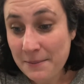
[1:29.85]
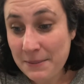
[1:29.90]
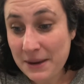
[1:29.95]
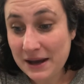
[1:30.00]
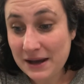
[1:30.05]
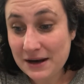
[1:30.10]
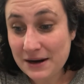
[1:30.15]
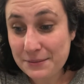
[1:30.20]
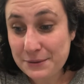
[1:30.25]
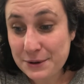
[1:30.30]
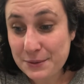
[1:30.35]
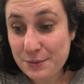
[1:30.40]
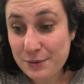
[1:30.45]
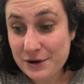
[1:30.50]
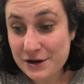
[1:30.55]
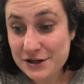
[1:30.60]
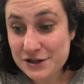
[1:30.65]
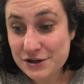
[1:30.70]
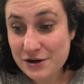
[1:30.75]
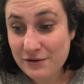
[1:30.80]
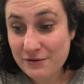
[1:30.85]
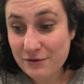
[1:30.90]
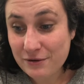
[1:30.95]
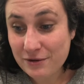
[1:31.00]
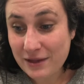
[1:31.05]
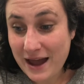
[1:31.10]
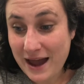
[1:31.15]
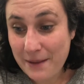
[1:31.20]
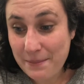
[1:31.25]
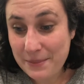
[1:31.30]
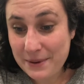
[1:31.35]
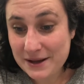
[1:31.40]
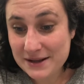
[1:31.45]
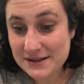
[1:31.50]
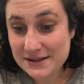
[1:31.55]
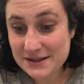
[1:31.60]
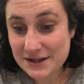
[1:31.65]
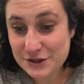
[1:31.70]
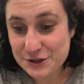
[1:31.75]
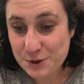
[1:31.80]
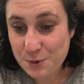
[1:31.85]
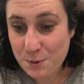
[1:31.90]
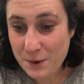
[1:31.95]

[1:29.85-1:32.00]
making up the bridge overlap in such a